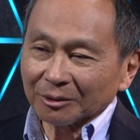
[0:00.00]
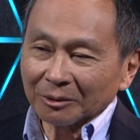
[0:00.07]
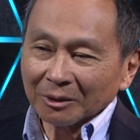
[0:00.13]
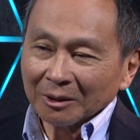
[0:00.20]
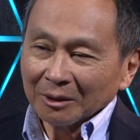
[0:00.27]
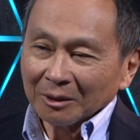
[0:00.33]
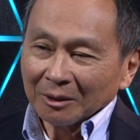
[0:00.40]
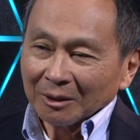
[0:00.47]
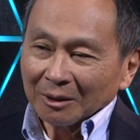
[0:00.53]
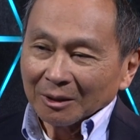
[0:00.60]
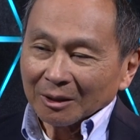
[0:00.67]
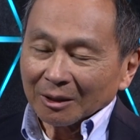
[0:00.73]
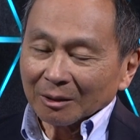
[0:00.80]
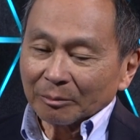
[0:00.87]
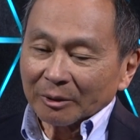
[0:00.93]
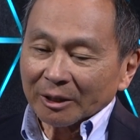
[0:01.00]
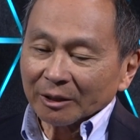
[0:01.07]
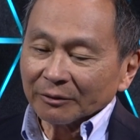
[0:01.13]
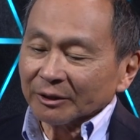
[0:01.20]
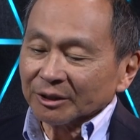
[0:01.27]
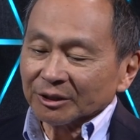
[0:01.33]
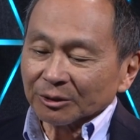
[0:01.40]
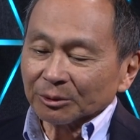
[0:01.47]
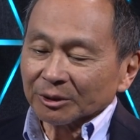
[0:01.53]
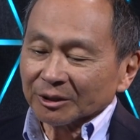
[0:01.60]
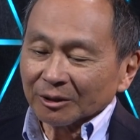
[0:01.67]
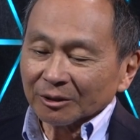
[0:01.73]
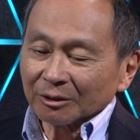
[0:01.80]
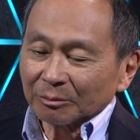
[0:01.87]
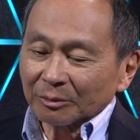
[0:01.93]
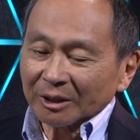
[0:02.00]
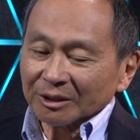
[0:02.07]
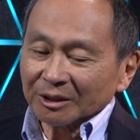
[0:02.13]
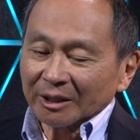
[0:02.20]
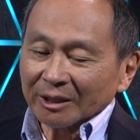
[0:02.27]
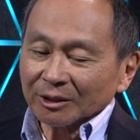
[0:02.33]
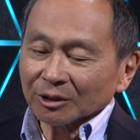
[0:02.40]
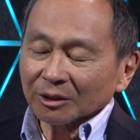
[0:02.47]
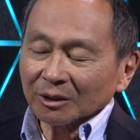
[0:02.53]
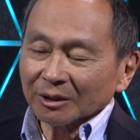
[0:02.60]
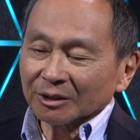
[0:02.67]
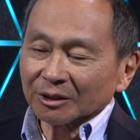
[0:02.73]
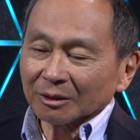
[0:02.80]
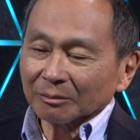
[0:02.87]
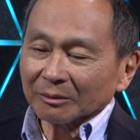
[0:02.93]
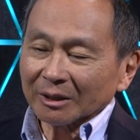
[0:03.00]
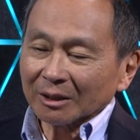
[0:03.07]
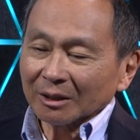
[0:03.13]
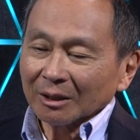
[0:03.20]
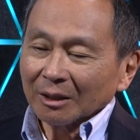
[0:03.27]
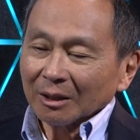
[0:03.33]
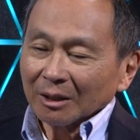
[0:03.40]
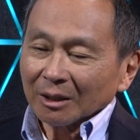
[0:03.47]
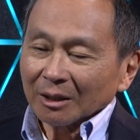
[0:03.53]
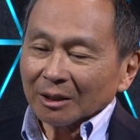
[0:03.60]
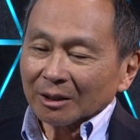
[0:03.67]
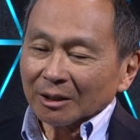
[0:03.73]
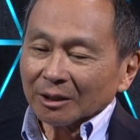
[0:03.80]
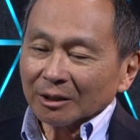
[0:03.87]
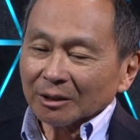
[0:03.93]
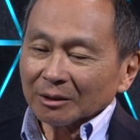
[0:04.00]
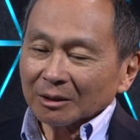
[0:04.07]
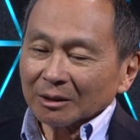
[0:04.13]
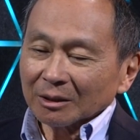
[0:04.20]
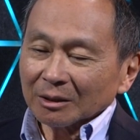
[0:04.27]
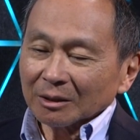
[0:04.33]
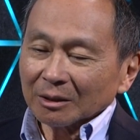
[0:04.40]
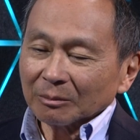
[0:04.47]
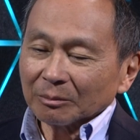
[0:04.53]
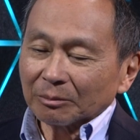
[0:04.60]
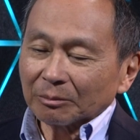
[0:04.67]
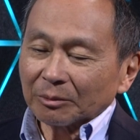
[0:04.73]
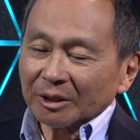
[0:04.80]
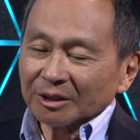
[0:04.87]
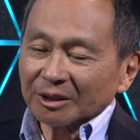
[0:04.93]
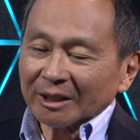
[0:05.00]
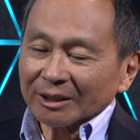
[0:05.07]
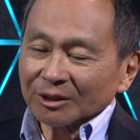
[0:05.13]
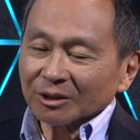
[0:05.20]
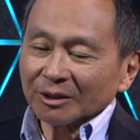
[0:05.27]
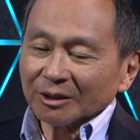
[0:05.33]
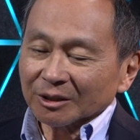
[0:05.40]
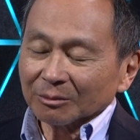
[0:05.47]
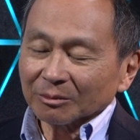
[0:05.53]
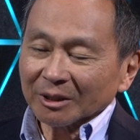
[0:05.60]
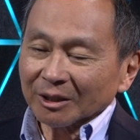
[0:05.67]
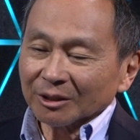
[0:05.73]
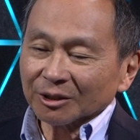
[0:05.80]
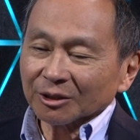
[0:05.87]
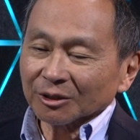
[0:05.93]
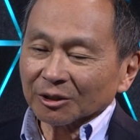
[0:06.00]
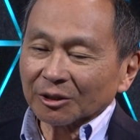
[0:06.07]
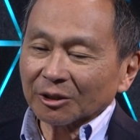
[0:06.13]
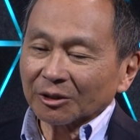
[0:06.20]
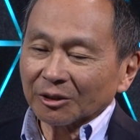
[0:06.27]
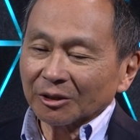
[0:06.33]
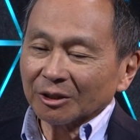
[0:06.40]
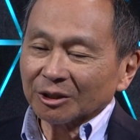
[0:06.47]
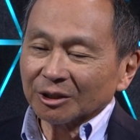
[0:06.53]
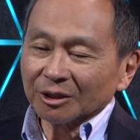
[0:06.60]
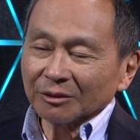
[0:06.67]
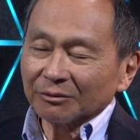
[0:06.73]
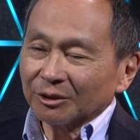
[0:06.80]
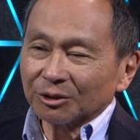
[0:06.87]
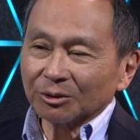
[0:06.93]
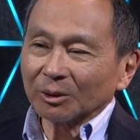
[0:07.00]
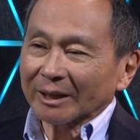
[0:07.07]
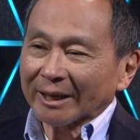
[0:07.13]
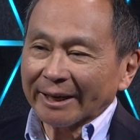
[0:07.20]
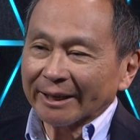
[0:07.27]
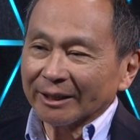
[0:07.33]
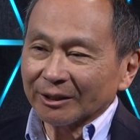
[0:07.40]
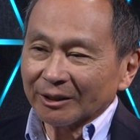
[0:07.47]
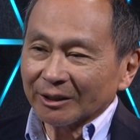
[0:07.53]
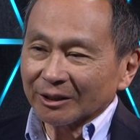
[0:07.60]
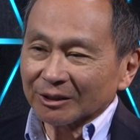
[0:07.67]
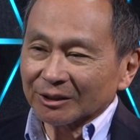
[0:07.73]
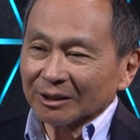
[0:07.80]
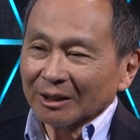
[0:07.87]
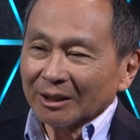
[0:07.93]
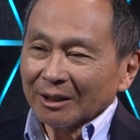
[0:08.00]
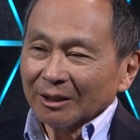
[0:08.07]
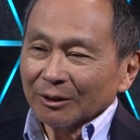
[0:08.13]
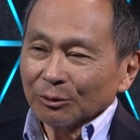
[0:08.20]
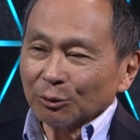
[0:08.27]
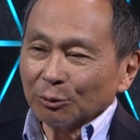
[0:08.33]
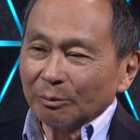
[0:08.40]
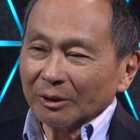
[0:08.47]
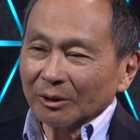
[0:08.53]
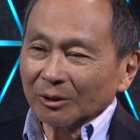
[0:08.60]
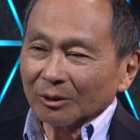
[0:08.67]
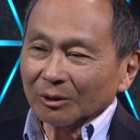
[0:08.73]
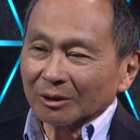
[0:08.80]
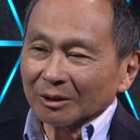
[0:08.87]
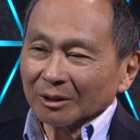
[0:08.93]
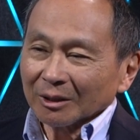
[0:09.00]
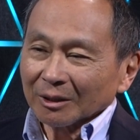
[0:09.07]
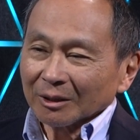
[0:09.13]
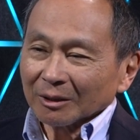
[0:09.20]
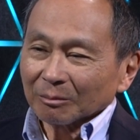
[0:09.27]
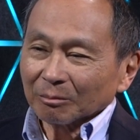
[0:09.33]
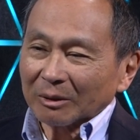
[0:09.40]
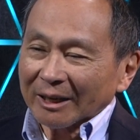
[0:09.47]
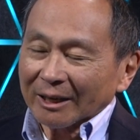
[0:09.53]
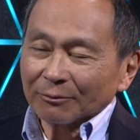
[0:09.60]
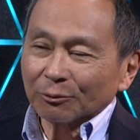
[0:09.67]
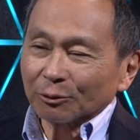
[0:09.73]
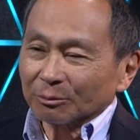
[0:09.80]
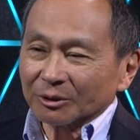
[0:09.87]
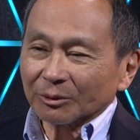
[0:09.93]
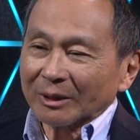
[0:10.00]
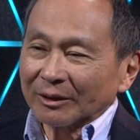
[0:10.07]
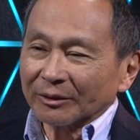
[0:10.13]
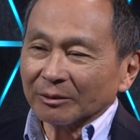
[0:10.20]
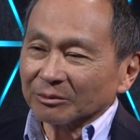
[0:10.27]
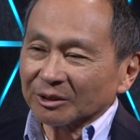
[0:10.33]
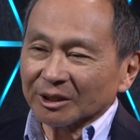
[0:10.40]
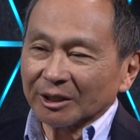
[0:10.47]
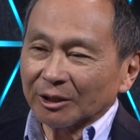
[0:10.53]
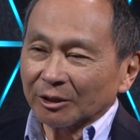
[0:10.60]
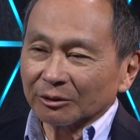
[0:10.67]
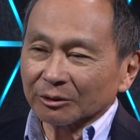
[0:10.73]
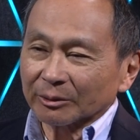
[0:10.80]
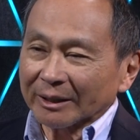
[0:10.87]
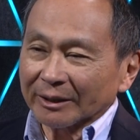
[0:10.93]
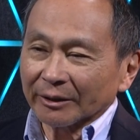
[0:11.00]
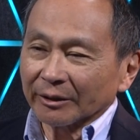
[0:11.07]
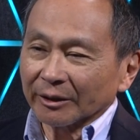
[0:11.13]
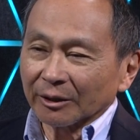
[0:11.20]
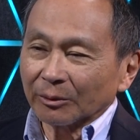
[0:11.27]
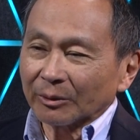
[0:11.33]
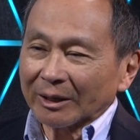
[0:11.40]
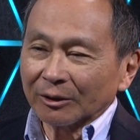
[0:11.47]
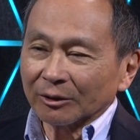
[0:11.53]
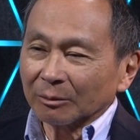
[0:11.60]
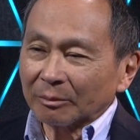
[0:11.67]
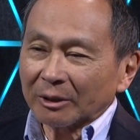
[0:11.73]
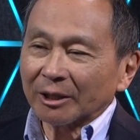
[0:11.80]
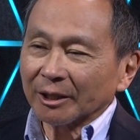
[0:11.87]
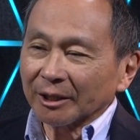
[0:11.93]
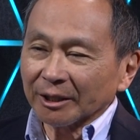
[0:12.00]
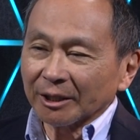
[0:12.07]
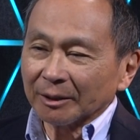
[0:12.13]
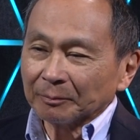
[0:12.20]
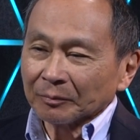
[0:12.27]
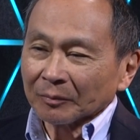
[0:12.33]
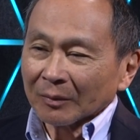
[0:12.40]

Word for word: So, uh, part of it is a result of presidentialism, that uh, presidentialism tends to encourage individual candidates who build platforms around themselves rather than around a party.